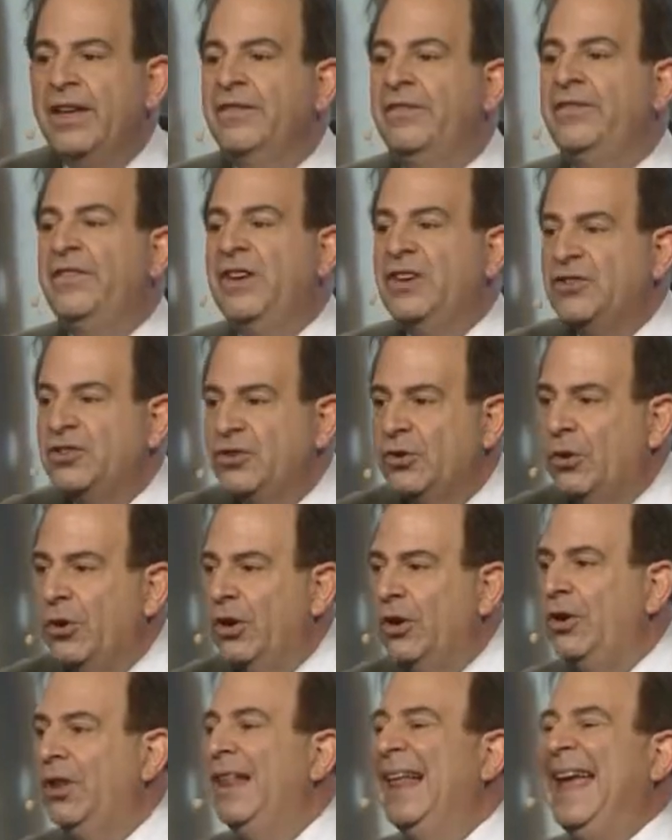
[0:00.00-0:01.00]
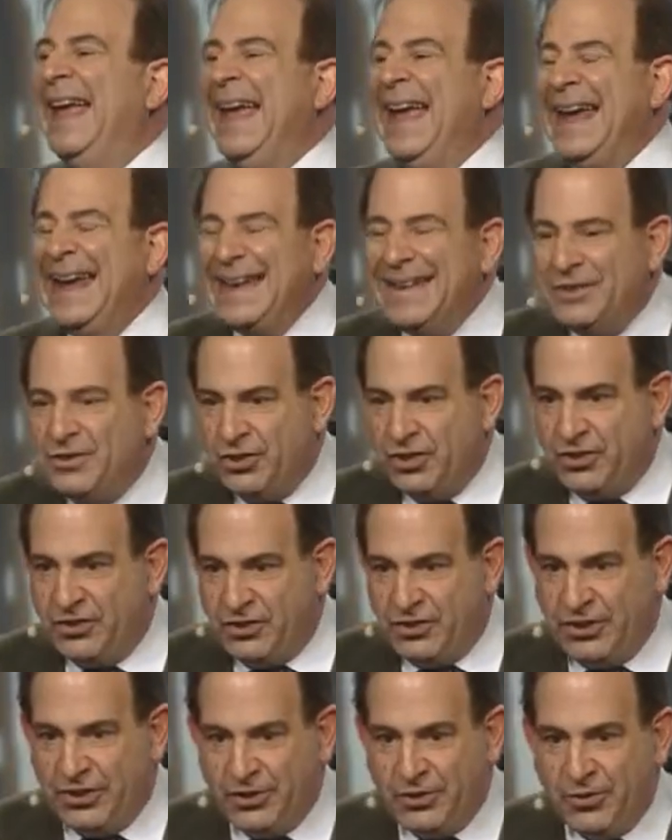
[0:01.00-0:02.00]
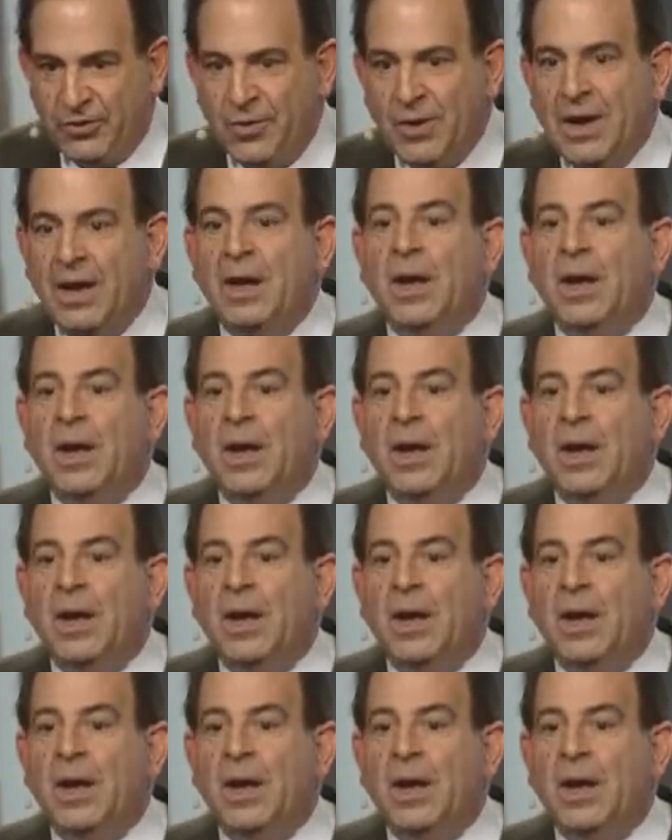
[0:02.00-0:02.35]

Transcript: Fish oil ages you.